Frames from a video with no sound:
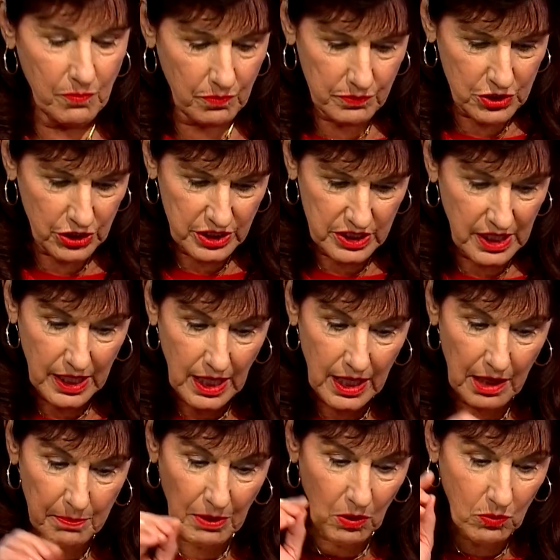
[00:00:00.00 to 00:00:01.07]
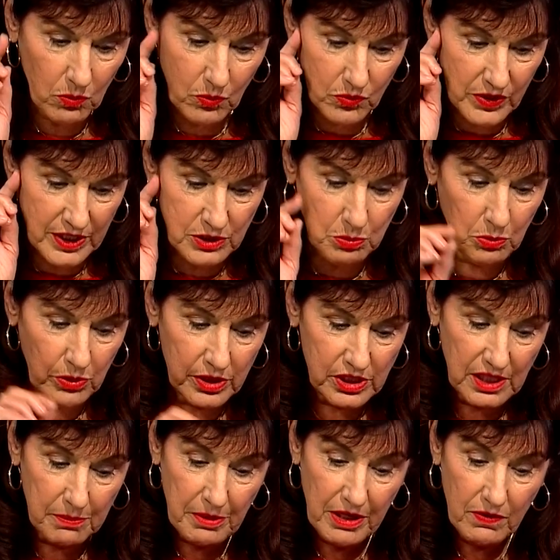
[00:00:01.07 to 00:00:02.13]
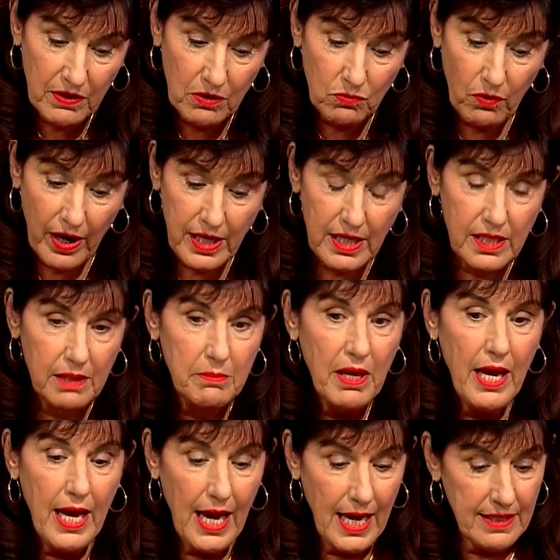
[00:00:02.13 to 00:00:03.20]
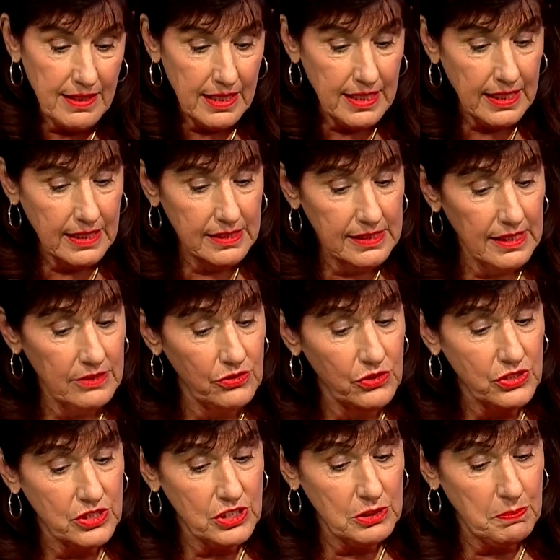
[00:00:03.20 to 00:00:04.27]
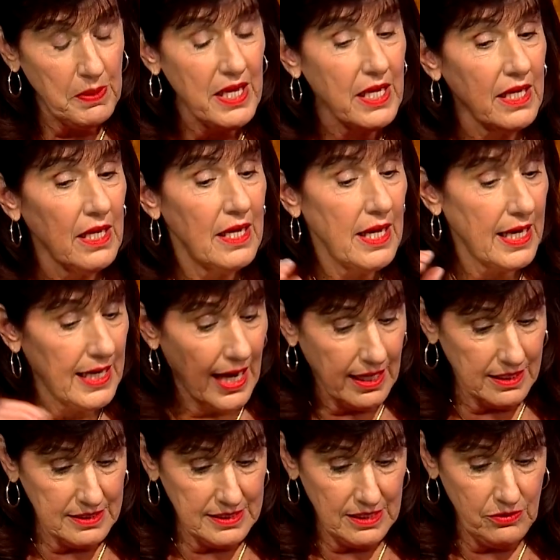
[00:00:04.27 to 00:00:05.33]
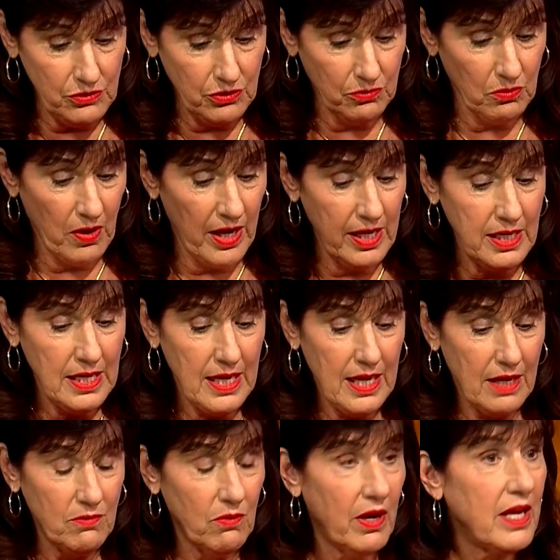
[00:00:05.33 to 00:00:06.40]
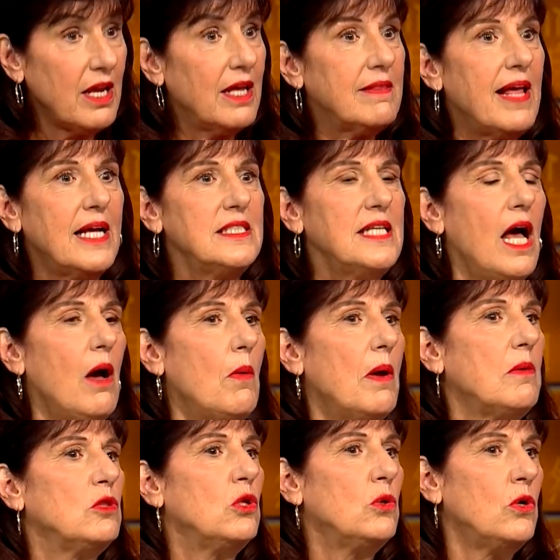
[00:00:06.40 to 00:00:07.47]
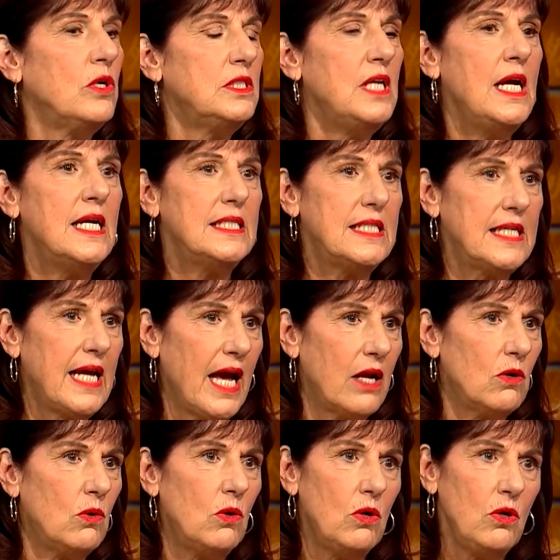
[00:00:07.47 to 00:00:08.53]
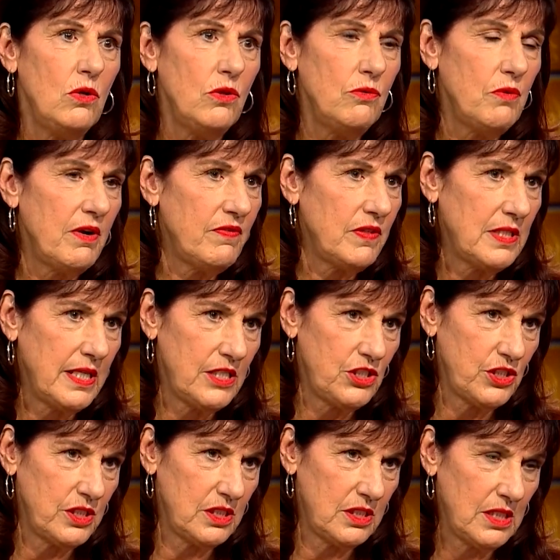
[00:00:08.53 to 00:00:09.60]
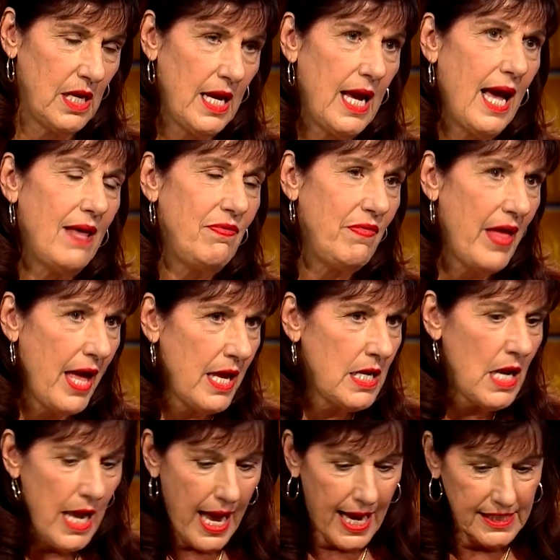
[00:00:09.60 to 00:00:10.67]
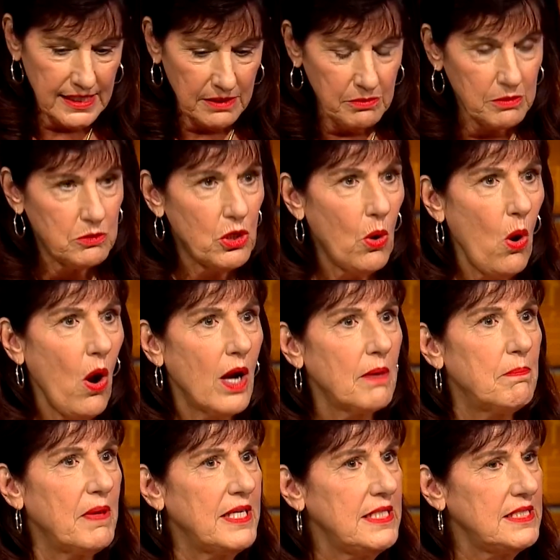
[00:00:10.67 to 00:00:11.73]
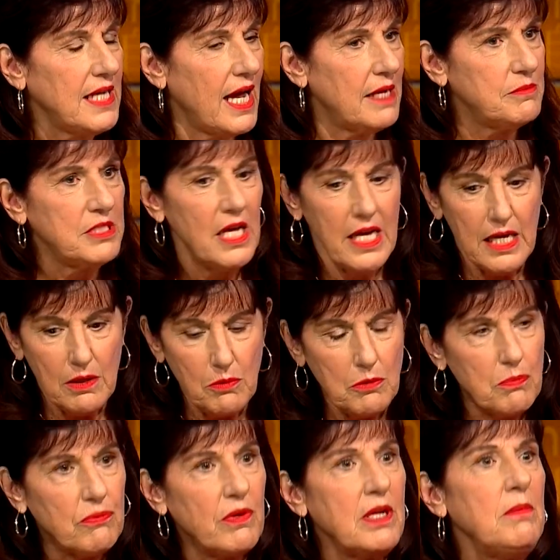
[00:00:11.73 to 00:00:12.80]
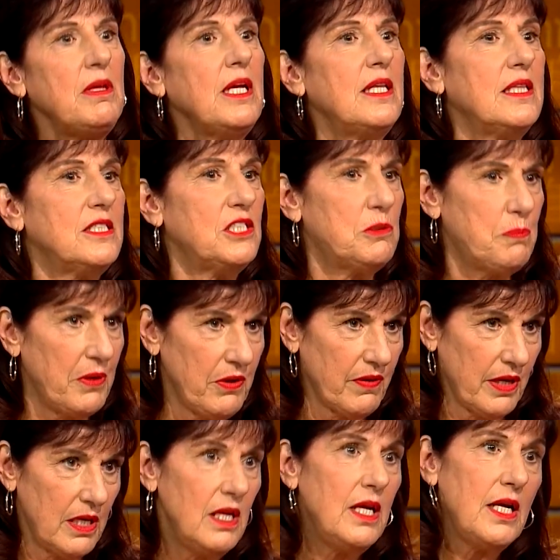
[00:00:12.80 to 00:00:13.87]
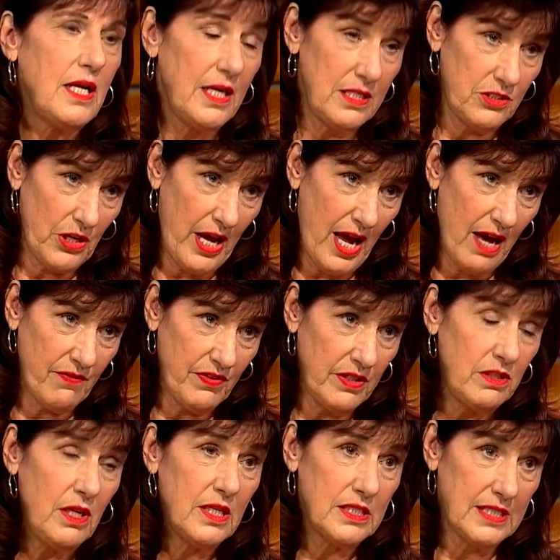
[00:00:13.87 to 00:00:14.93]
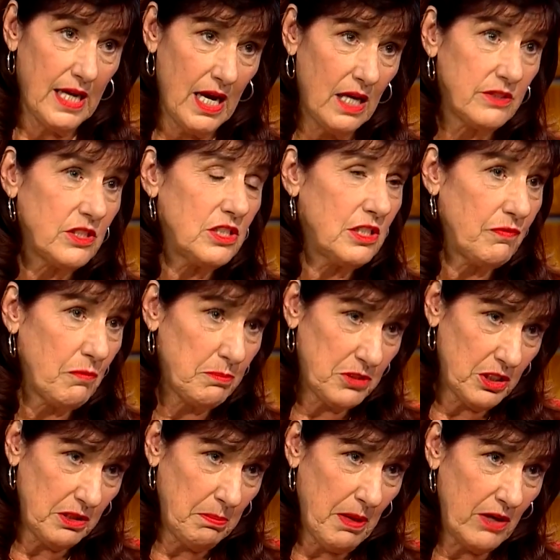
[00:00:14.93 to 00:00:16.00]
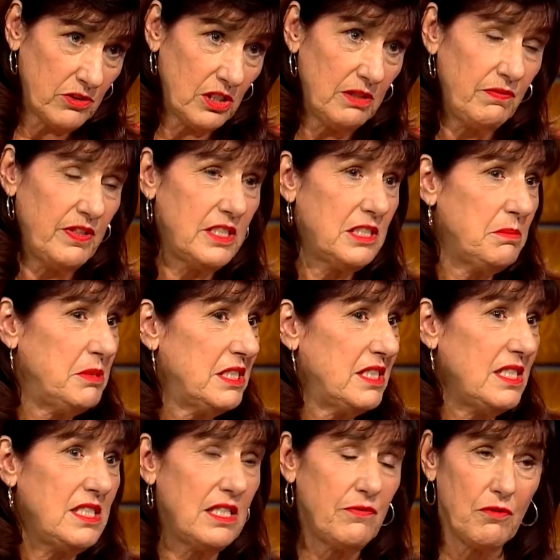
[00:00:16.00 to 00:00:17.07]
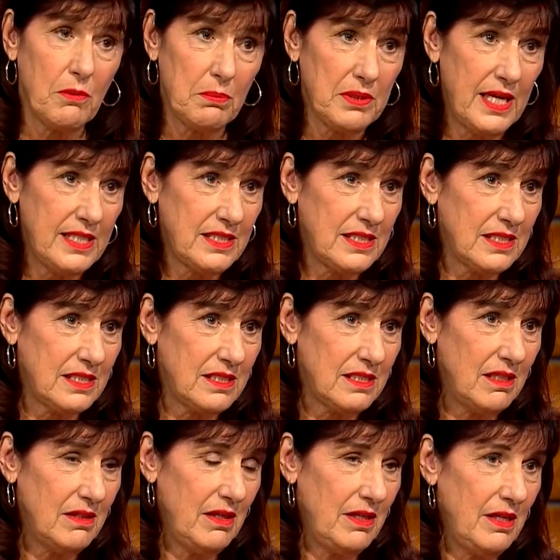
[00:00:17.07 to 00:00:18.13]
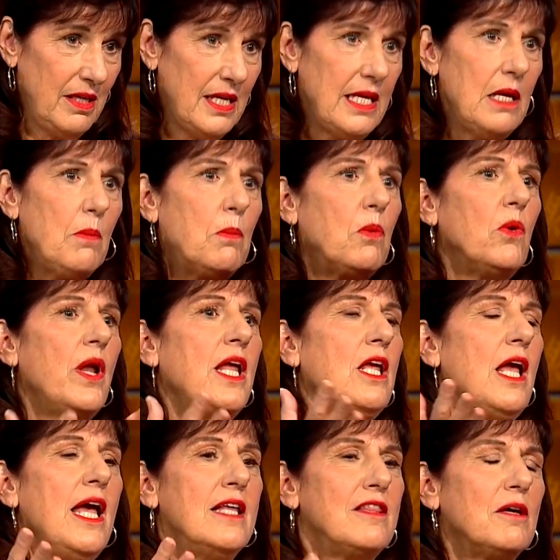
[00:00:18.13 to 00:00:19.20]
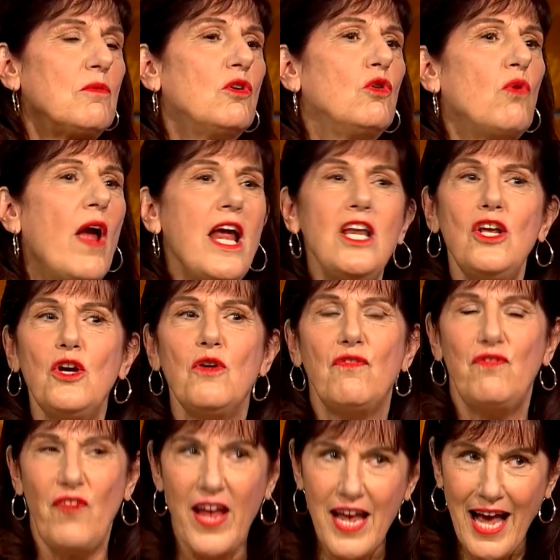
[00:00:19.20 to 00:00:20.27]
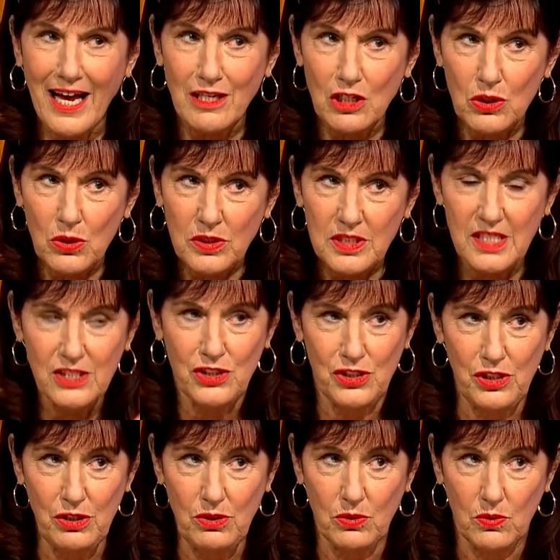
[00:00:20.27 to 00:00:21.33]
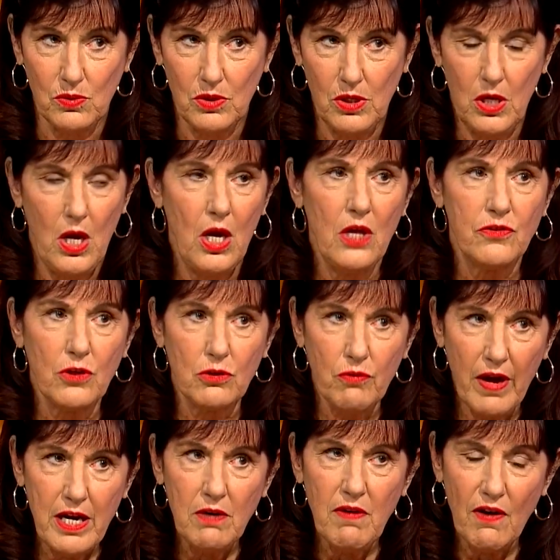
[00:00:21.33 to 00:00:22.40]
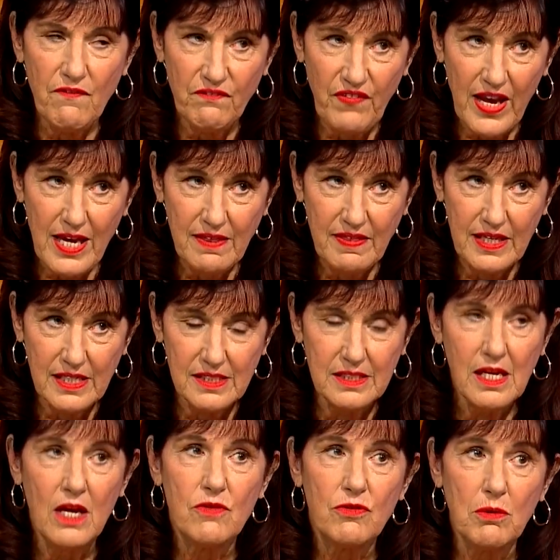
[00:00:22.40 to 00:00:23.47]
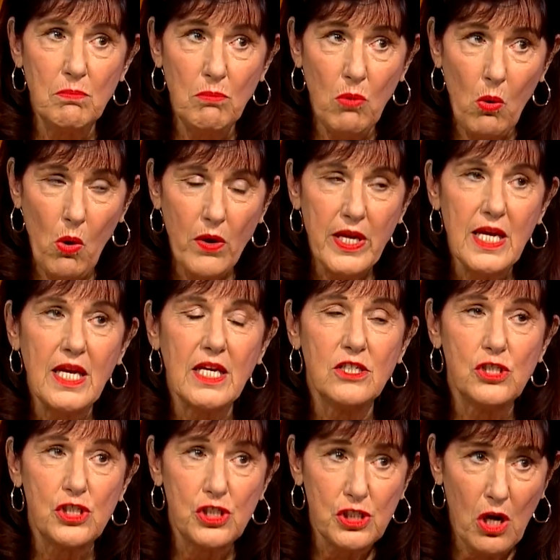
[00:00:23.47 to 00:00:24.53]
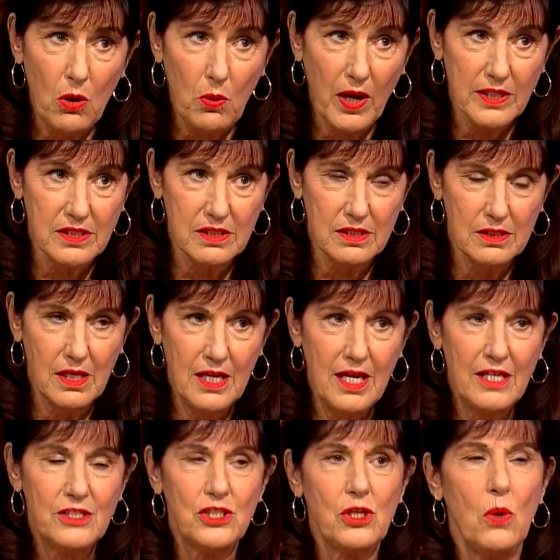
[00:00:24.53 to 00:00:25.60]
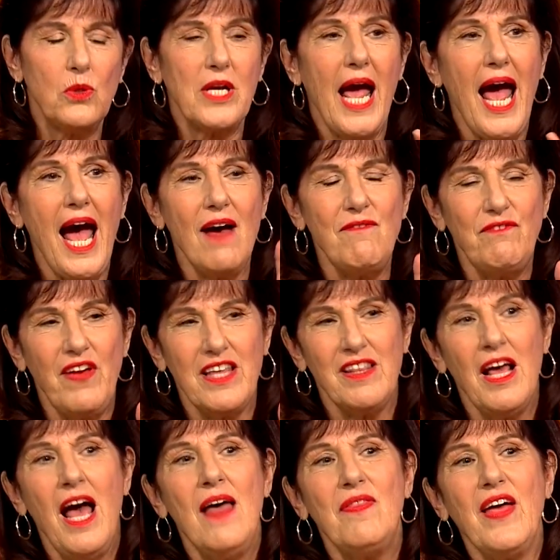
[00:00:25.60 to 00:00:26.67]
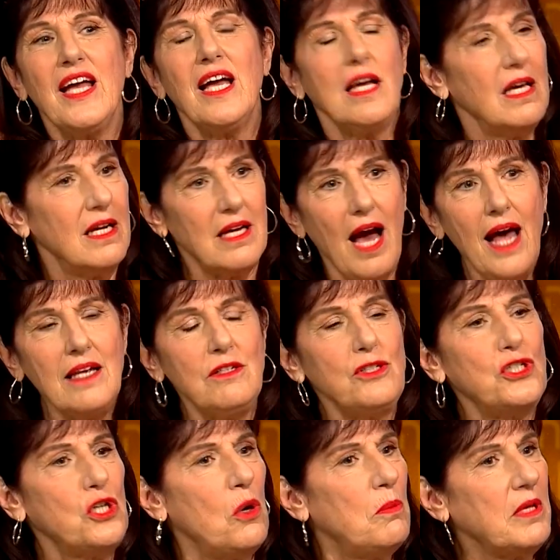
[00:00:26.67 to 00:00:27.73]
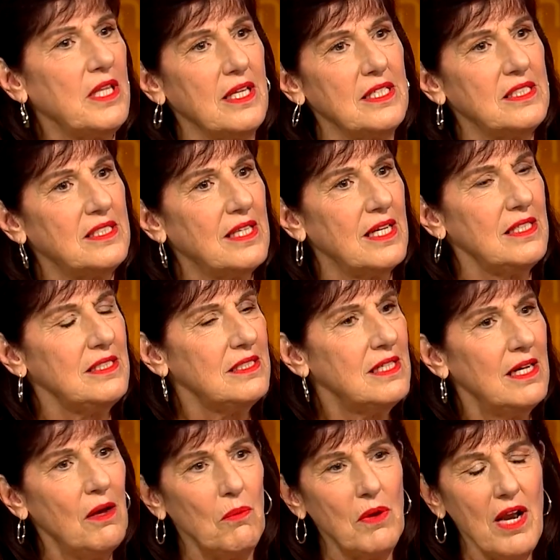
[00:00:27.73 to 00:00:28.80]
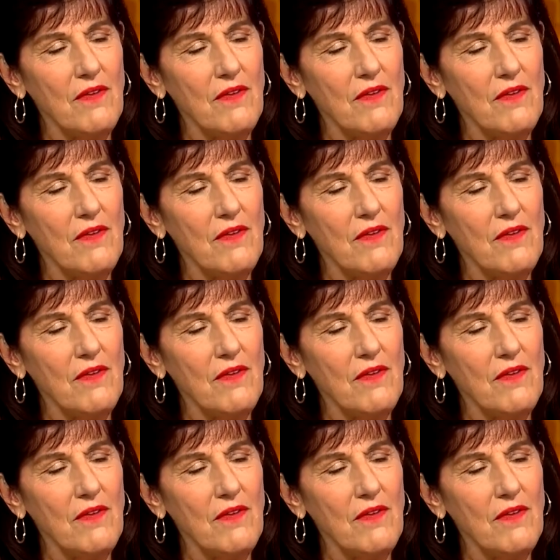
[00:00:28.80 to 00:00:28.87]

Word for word: I'm just thinking about these words I'm hearing and writing them. And then he continues to speak, and I continue to write and write. And that's how I learned to get all the revelations. And then, as he would talk, many times he would bring me in the spirit into heaven, to hell, to, different, to the mountain of intimacy, different places. He'll bring the greater your faith. I learned this too. The greater our faith is, the more he can show us. So to have faith that God will show me these things